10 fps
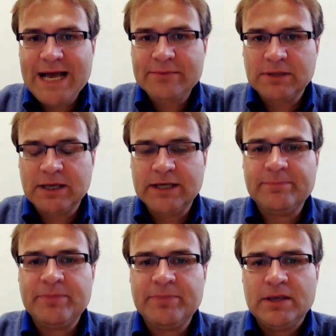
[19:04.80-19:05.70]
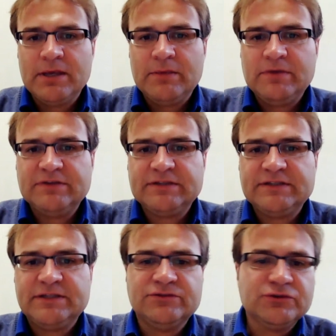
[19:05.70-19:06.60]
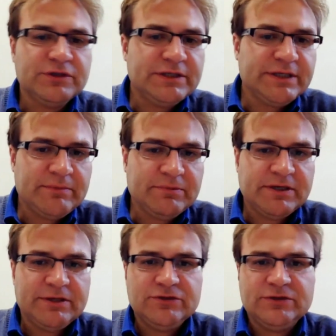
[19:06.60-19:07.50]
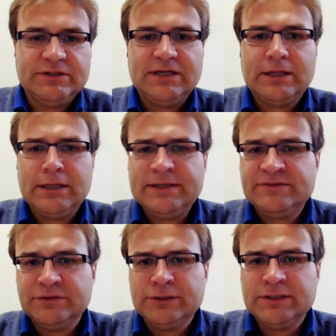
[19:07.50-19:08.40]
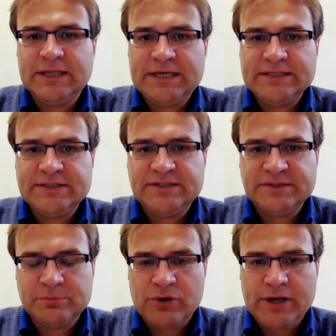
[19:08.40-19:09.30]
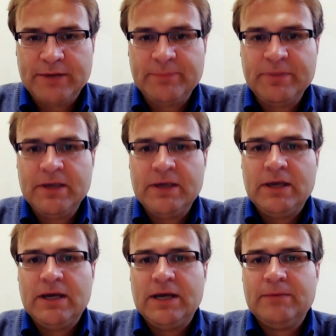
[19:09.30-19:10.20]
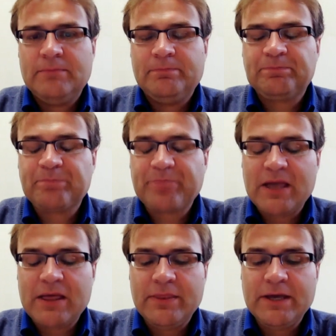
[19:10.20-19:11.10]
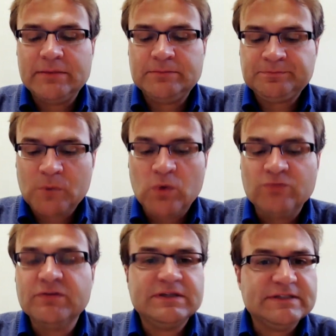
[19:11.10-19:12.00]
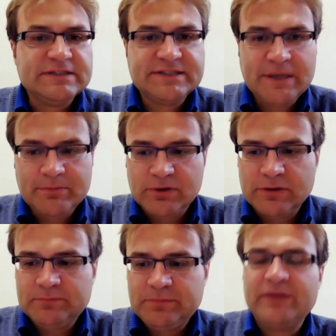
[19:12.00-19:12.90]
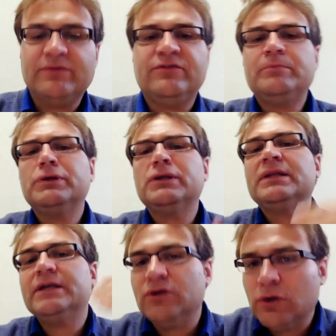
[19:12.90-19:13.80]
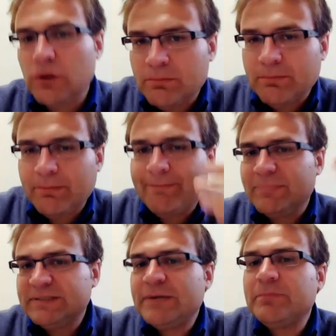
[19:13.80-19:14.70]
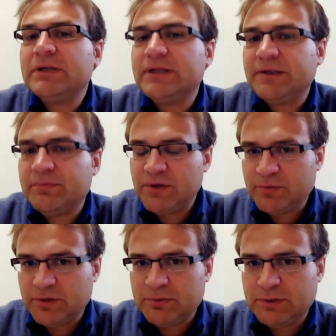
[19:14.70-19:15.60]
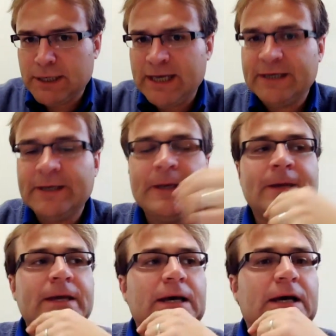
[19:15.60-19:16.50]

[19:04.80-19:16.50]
timeline. As I said, screening application deadlines are in late spring. And then over the summer, and typically people apply